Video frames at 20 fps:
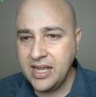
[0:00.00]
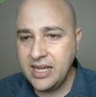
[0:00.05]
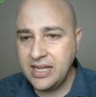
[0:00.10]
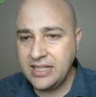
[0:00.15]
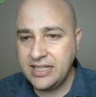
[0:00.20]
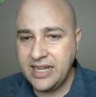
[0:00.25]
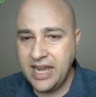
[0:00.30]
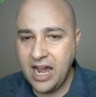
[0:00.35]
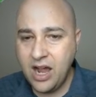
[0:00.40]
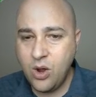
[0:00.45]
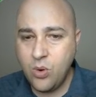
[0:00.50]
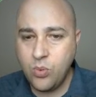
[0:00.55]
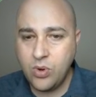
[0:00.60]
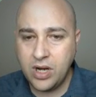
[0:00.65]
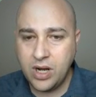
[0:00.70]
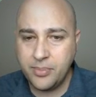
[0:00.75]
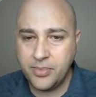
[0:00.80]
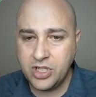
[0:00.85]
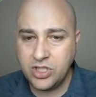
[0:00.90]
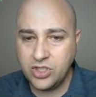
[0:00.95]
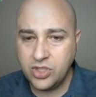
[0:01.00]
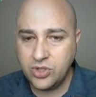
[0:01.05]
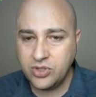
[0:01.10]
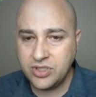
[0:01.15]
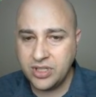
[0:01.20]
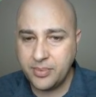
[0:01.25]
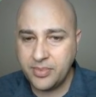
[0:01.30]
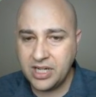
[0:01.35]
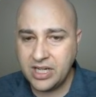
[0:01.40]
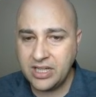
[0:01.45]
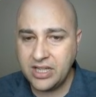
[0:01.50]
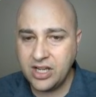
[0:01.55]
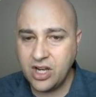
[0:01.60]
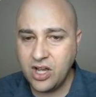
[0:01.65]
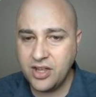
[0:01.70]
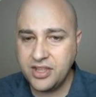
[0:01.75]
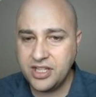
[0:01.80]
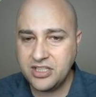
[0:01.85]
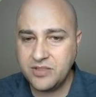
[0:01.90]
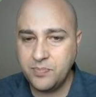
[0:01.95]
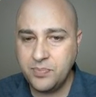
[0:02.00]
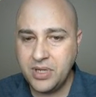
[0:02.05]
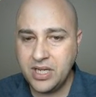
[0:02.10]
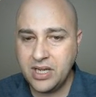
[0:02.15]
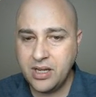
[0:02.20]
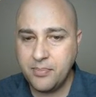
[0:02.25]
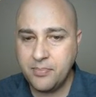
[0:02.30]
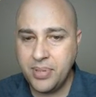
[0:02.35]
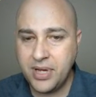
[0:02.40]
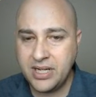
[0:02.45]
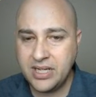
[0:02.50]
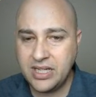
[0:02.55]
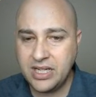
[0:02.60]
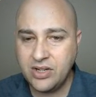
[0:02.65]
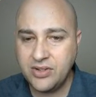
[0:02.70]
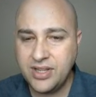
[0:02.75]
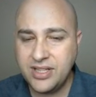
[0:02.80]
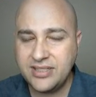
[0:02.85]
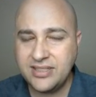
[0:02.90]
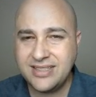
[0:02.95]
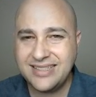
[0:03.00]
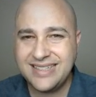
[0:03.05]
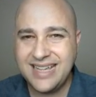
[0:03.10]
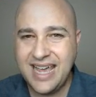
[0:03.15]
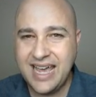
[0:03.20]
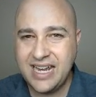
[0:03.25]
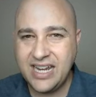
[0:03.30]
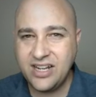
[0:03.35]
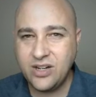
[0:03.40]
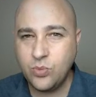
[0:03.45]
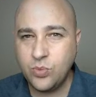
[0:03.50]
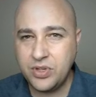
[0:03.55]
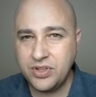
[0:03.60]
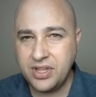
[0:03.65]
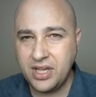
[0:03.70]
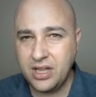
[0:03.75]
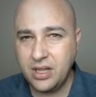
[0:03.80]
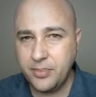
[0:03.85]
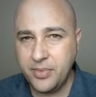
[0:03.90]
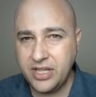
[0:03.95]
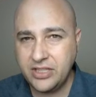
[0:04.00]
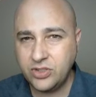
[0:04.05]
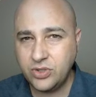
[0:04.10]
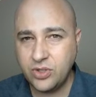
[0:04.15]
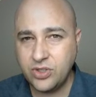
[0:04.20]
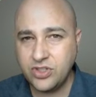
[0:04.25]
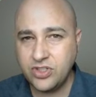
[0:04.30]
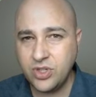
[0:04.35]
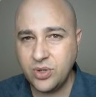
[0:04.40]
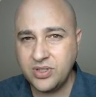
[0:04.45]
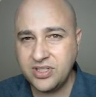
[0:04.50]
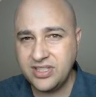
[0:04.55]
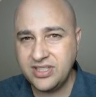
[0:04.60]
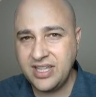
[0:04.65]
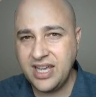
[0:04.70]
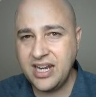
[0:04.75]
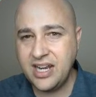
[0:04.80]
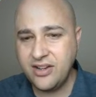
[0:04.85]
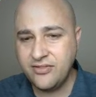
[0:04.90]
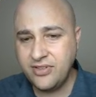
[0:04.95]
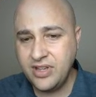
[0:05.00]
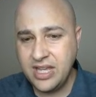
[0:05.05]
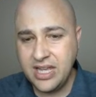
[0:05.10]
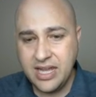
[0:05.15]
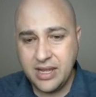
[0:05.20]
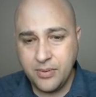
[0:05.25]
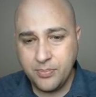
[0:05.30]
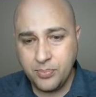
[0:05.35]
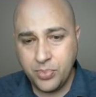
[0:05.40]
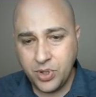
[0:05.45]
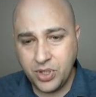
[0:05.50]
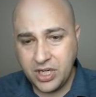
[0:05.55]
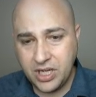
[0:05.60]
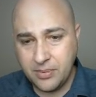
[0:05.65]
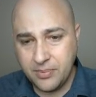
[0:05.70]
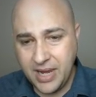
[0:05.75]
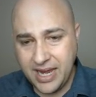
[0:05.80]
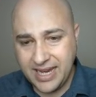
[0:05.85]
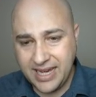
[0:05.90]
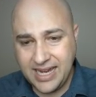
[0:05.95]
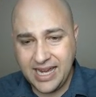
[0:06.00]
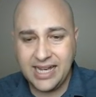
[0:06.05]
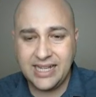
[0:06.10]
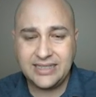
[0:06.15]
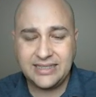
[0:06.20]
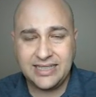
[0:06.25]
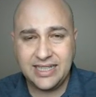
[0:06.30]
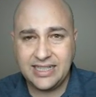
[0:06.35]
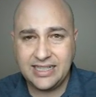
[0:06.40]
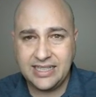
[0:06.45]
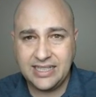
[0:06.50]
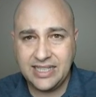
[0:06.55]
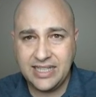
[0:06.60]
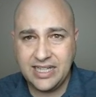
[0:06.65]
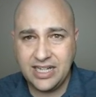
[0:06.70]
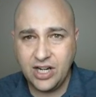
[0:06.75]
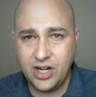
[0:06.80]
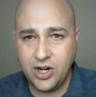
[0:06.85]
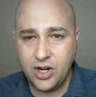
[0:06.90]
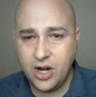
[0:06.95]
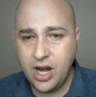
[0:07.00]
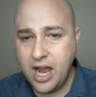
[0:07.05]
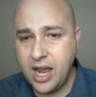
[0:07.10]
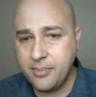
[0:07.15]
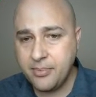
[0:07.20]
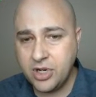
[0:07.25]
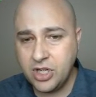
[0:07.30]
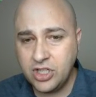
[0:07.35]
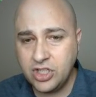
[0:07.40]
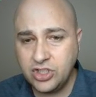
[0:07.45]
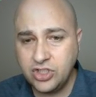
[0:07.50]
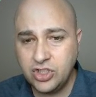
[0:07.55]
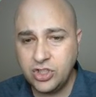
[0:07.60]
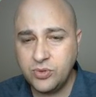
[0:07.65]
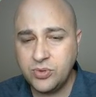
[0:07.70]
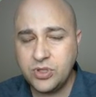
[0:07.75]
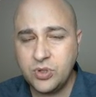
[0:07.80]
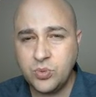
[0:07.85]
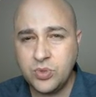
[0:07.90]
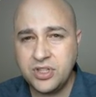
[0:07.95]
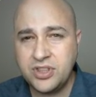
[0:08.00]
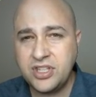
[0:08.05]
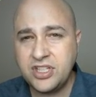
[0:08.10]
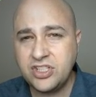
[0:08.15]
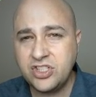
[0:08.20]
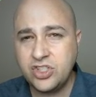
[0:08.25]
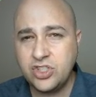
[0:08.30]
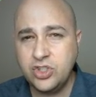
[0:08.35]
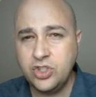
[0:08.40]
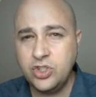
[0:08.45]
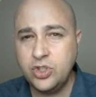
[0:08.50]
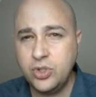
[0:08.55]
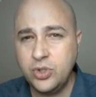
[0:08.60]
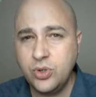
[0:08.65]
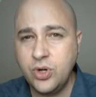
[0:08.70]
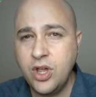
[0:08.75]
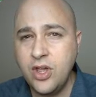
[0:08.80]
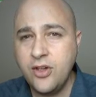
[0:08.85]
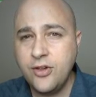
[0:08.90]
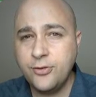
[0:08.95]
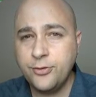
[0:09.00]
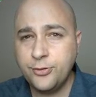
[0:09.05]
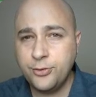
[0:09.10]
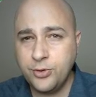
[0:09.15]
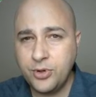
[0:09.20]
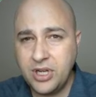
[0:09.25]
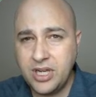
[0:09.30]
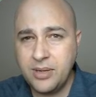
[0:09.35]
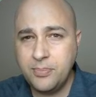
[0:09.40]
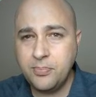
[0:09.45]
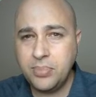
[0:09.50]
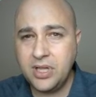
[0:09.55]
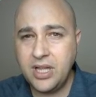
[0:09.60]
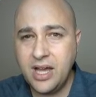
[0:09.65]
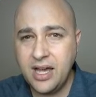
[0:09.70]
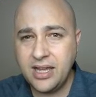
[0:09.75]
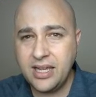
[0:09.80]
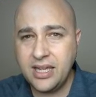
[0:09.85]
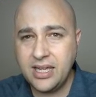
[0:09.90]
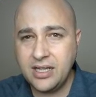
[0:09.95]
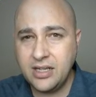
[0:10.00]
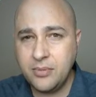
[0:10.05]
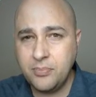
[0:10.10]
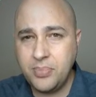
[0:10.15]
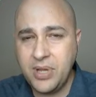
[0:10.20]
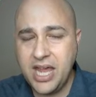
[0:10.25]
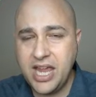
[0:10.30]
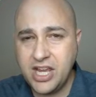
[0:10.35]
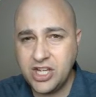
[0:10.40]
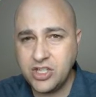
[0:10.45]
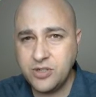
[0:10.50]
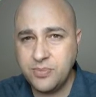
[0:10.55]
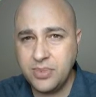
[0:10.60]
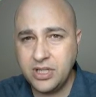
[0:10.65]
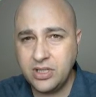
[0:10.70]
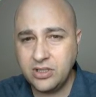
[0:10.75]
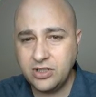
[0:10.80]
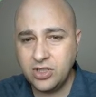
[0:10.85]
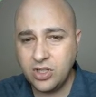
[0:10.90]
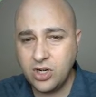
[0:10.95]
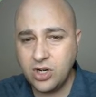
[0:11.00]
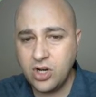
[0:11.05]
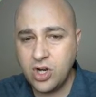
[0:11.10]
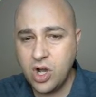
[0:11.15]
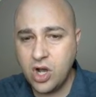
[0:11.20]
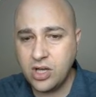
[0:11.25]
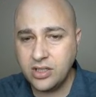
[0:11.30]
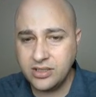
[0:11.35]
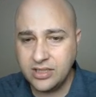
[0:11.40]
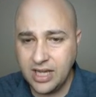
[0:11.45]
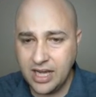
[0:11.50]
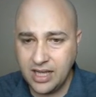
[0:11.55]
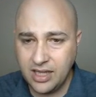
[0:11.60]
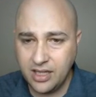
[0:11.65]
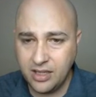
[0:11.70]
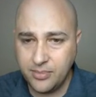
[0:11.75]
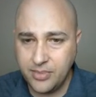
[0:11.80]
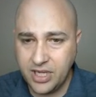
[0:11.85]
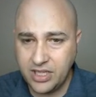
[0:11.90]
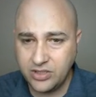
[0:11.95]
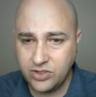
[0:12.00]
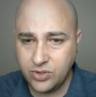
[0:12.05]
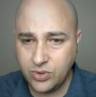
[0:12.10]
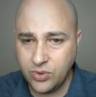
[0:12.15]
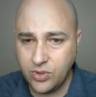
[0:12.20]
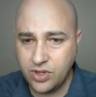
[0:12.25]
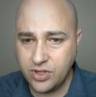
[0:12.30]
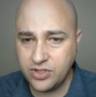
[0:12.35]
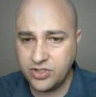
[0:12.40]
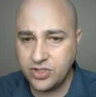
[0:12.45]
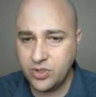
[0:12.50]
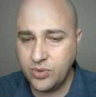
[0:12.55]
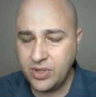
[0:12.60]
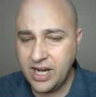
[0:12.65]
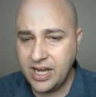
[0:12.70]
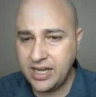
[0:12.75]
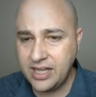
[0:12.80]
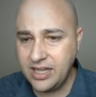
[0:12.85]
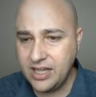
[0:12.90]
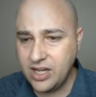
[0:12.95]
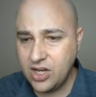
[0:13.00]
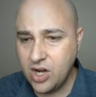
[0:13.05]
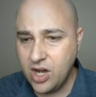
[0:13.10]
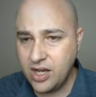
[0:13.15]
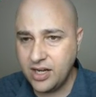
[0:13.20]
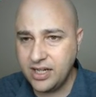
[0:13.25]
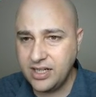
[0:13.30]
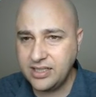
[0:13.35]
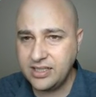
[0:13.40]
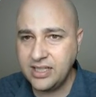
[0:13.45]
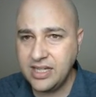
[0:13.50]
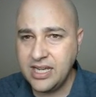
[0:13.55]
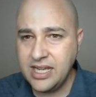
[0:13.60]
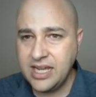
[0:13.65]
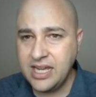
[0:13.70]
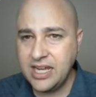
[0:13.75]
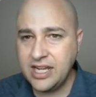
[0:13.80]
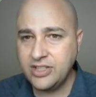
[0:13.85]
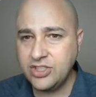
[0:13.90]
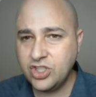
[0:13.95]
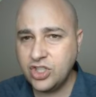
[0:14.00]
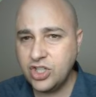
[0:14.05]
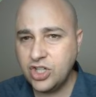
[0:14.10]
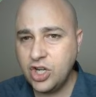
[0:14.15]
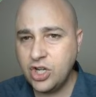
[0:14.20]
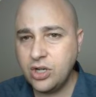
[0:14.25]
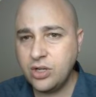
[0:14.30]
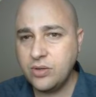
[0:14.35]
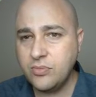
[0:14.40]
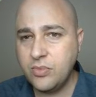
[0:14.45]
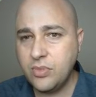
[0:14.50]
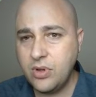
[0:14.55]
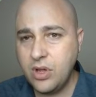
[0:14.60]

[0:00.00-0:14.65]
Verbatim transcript: Now what I'm going to do is I'm going to click on this big button here that says edit with Elementor. So instead of putting my content here, I'm going to do it with this new free plugin page builder called Elementor. So when I click on it, it's going to